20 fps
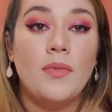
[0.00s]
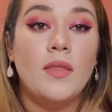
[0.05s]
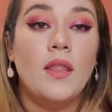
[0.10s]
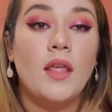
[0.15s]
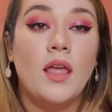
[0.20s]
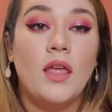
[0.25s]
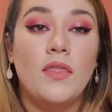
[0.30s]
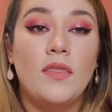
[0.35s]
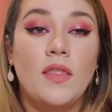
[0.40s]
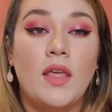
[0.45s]

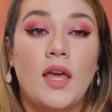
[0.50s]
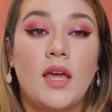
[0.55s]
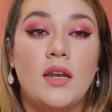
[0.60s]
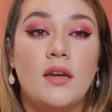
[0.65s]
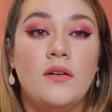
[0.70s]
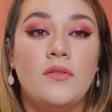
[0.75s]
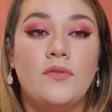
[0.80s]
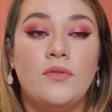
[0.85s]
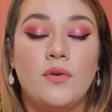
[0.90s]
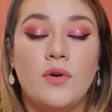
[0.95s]
And
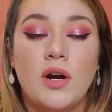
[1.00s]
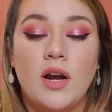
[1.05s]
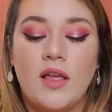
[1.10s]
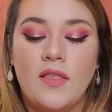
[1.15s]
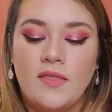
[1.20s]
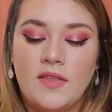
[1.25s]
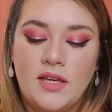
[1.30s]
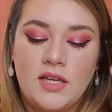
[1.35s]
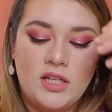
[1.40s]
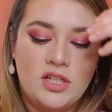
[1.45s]
then for
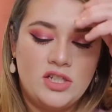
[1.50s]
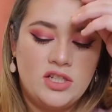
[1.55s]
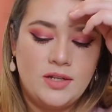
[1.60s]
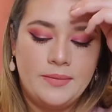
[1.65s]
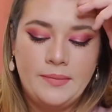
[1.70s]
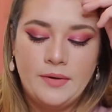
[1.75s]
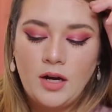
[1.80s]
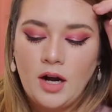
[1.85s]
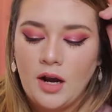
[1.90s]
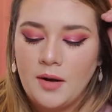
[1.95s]
the
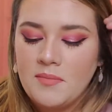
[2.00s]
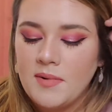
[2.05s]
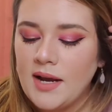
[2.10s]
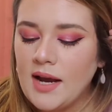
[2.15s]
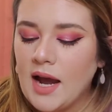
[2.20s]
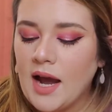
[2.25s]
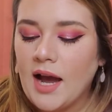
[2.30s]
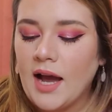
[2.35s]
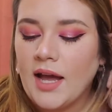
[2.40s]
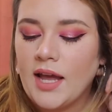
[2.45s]
shimmer on my
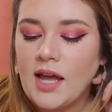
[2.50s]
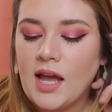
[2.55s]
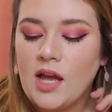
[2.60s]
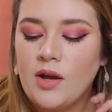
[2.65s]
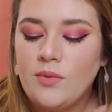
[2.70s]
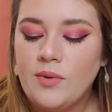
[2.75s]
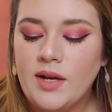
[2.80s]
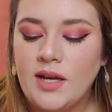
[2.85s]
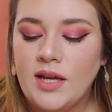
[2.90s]
eye, I went